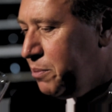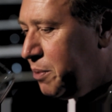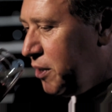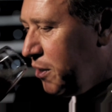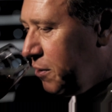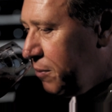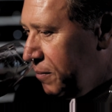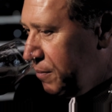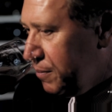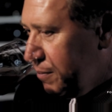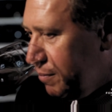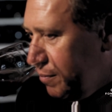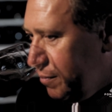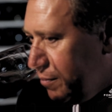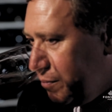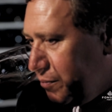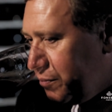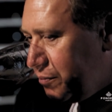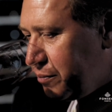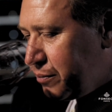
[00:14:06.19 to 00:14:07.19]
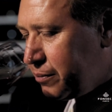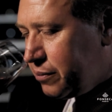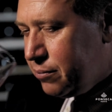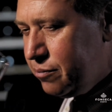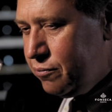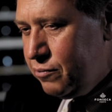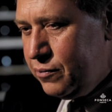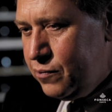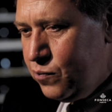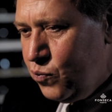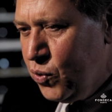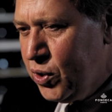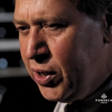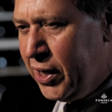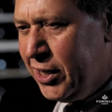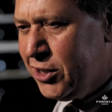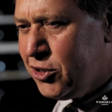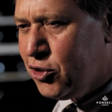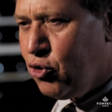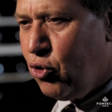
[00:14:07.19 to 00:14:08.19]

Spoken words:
but it's